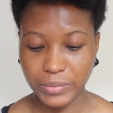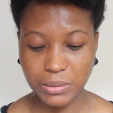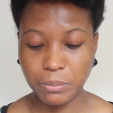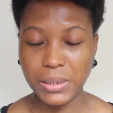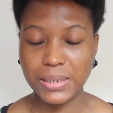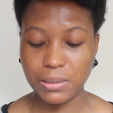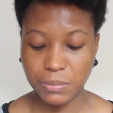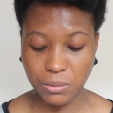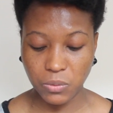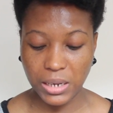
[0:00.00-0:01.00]
some mix-up
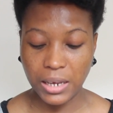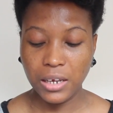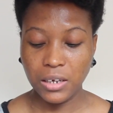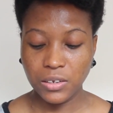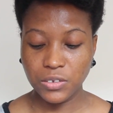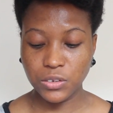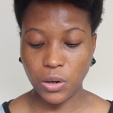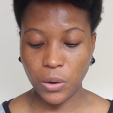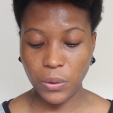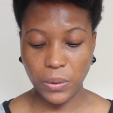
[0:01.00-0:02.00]
somewhere.
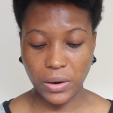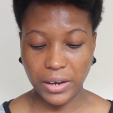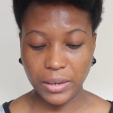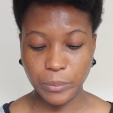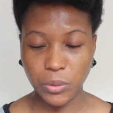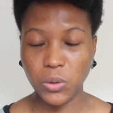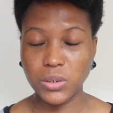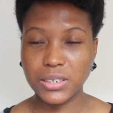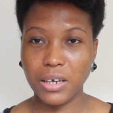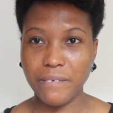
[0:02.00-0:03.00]
So I
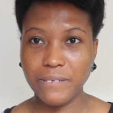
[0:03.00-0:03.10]
bought